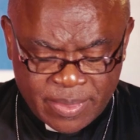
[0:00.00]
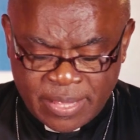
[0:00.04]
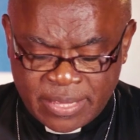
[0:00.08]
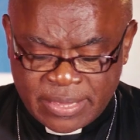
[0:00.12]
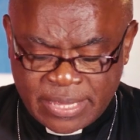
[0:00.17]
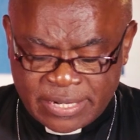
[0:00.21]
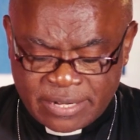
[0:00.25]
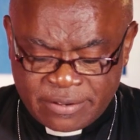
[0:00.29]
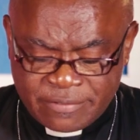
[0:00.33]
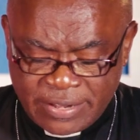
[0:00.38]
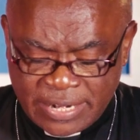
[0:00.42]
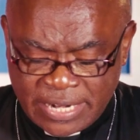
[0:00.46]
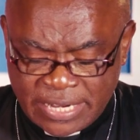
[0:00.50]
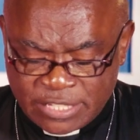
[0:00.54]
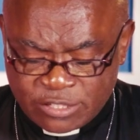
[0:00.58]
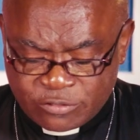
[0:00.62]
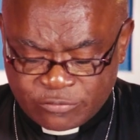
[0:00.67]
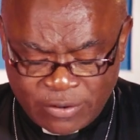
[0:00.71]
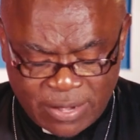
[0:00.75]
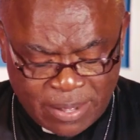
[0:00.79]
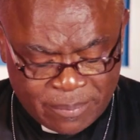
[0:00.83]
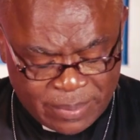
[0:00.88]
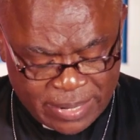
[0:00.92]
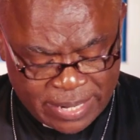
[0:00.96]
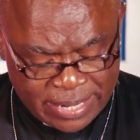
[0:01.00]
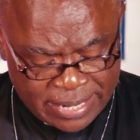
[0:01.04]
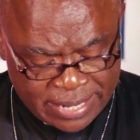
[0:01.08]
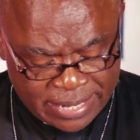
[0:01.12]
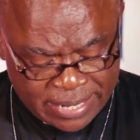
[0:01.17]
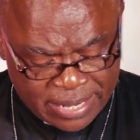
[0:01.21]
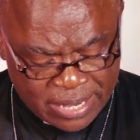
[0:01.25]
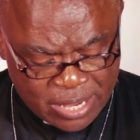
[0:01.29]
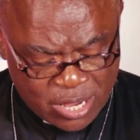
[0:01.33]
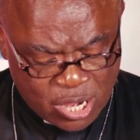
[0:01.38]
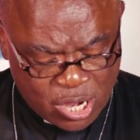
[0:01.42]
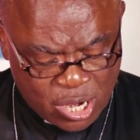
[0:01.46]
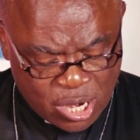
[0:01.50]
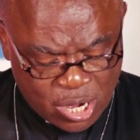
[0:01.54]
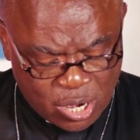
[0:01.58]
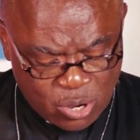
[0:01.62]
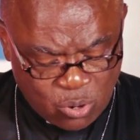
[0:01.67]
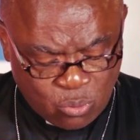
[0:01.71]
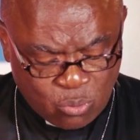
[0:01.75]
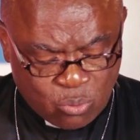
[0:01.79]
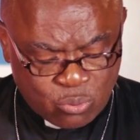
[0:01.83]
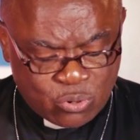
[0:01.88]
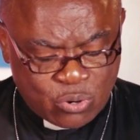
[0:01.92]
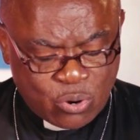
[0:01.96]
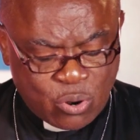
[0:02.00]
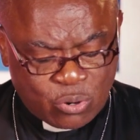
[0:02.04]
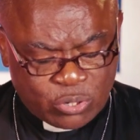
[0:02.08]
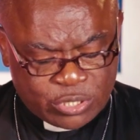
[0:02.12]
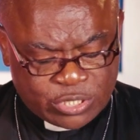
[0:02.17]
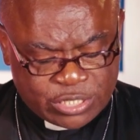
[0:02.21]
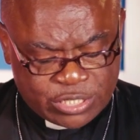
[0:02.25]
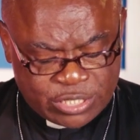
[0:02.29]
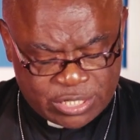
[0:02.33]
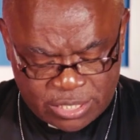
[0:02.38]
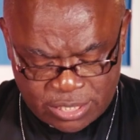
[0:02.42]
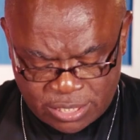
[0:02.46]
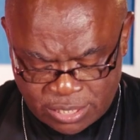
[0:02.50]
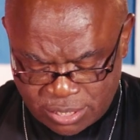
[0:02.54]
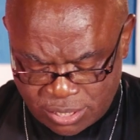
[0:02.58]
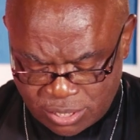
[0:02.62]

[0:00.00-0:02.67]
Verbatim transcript: that even his family could not